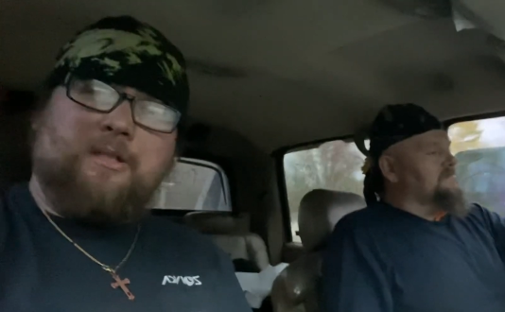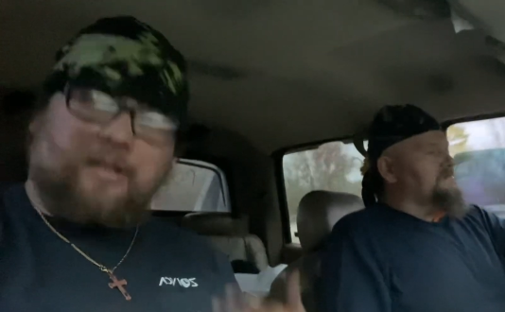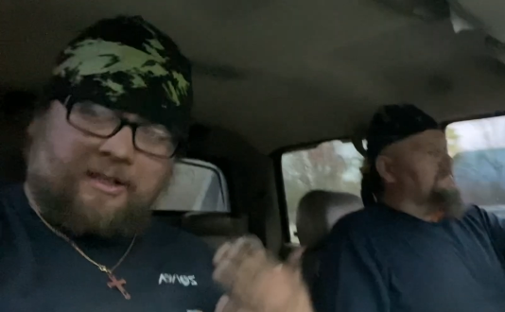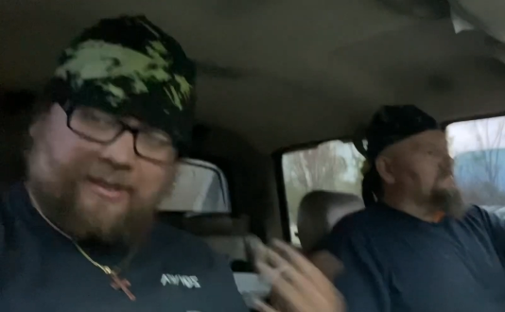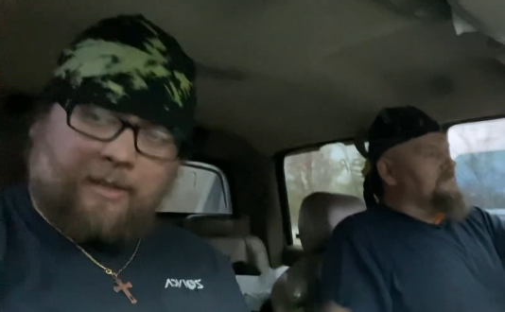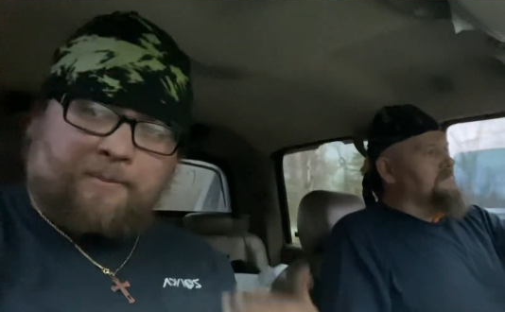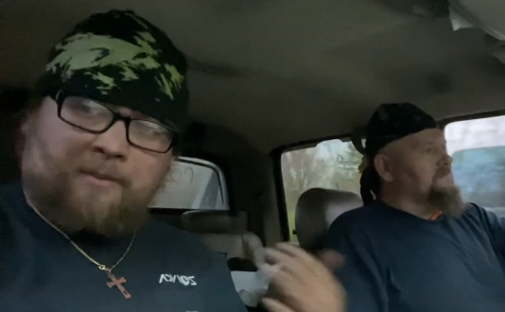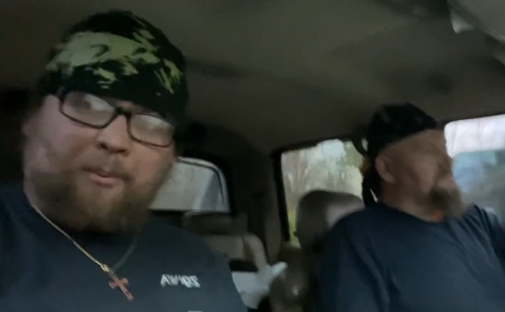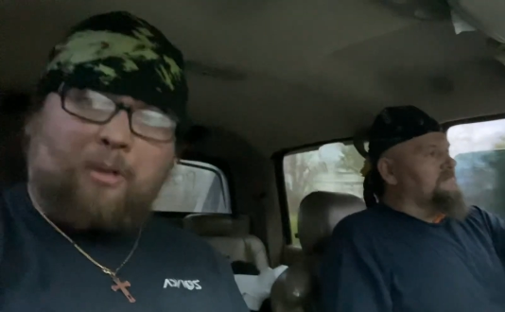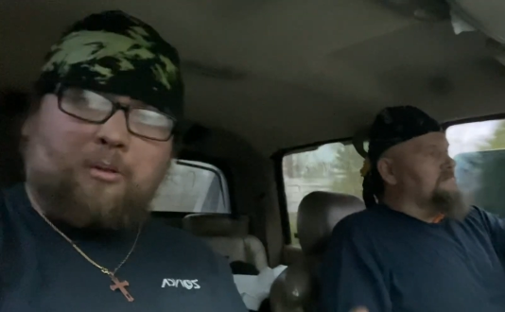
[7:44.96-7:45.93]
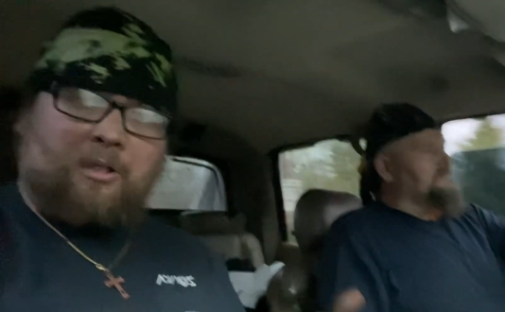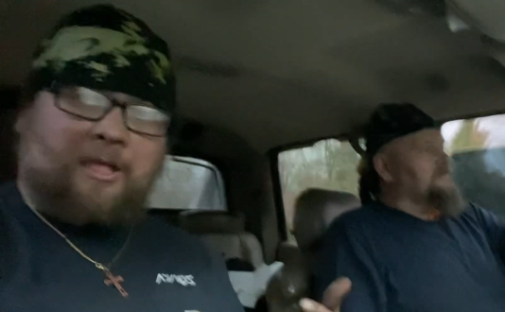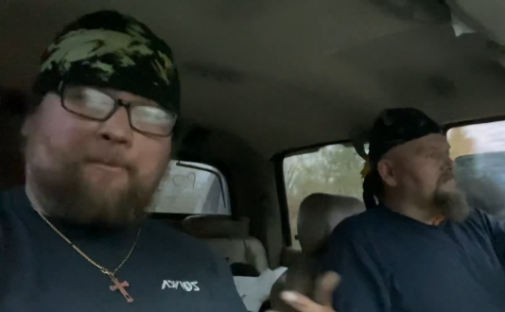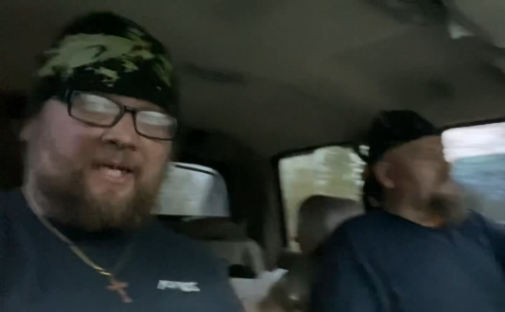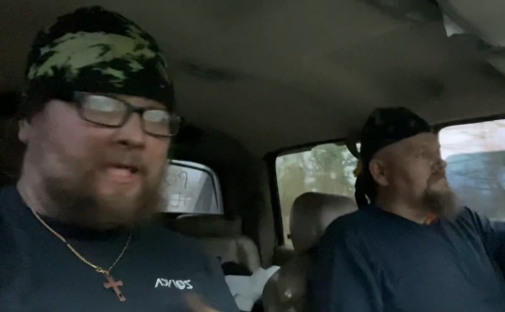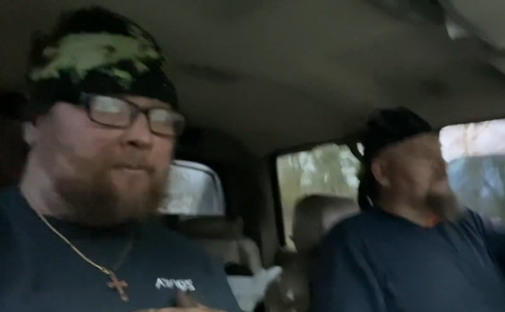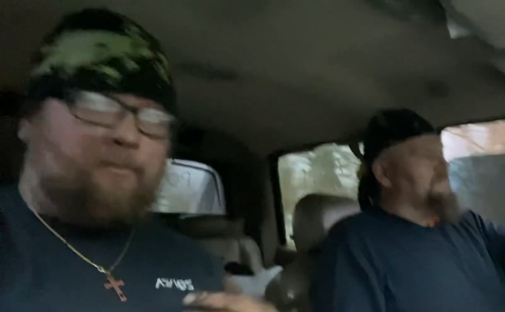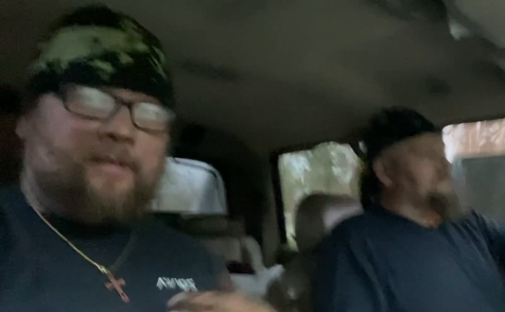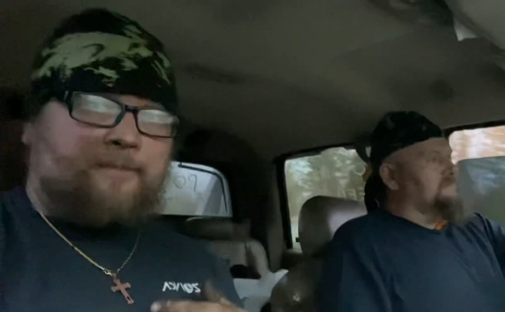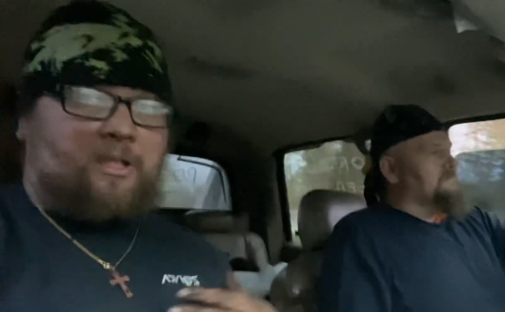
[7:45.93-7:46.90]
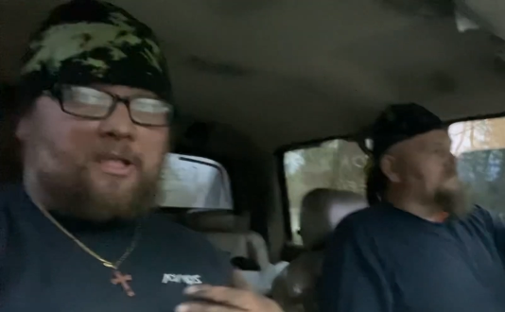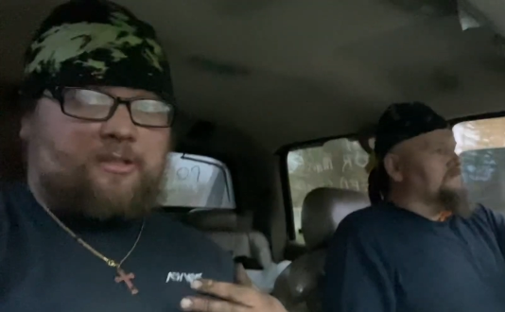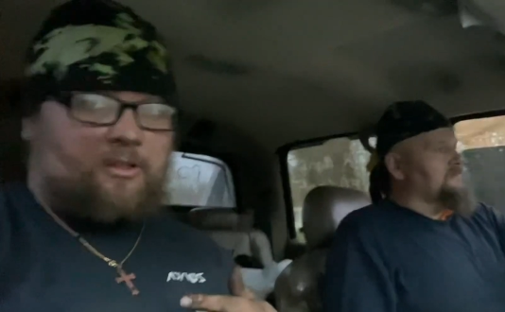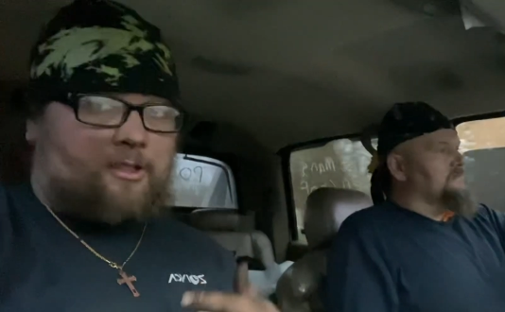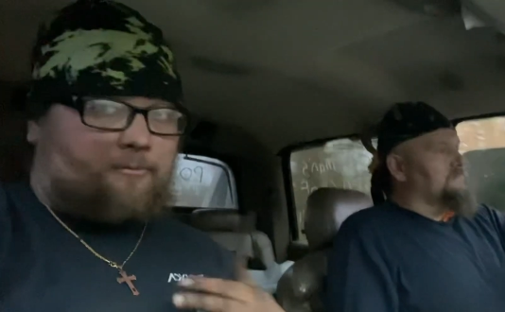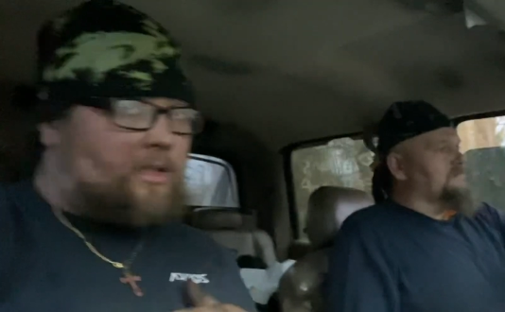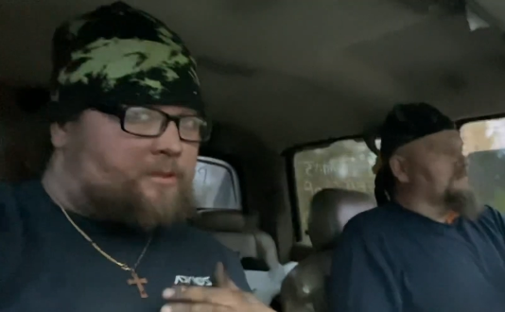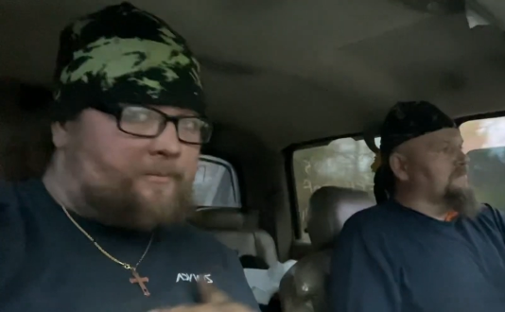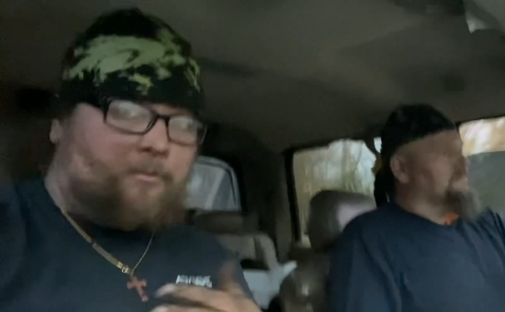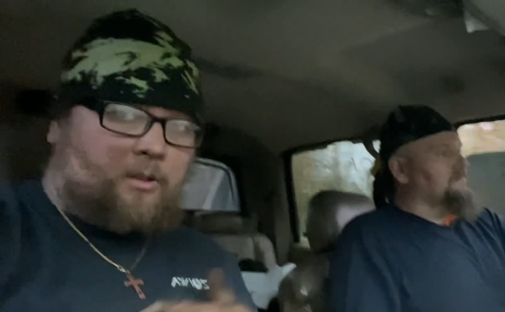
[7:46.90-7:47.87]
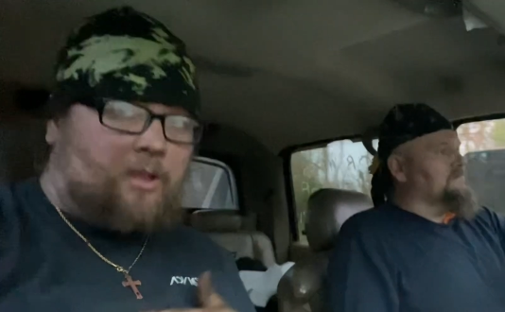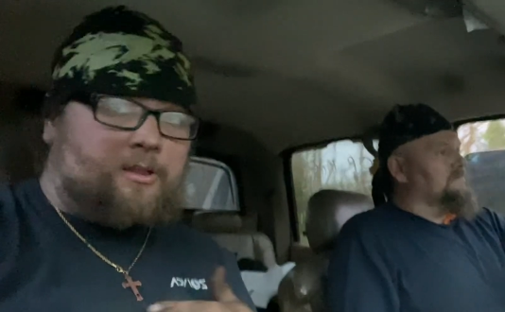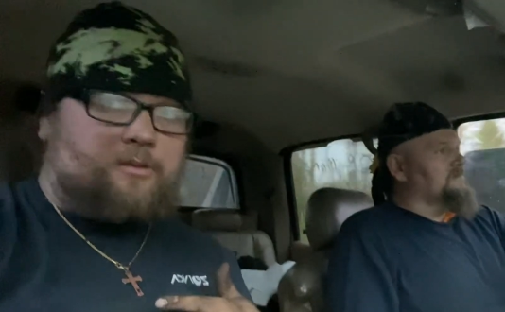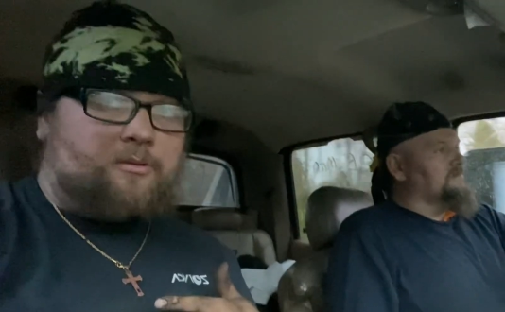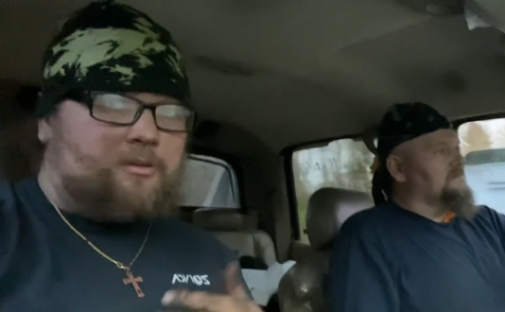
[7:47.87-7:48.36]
Speaker 1: Get up with the program. I got my big block truck about to be running.